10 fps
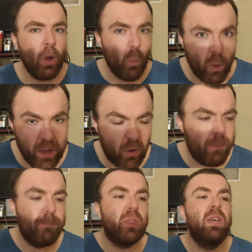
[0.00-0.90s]

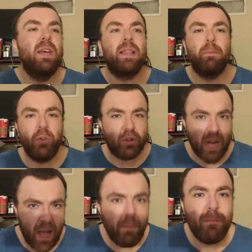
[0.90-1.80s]
Well, the most
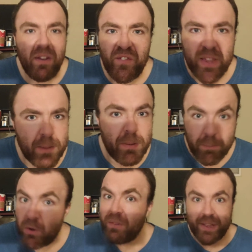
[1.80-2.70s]
common method that
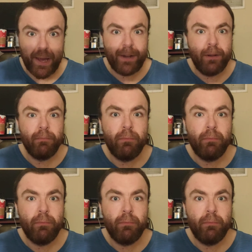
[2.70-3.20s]
people have said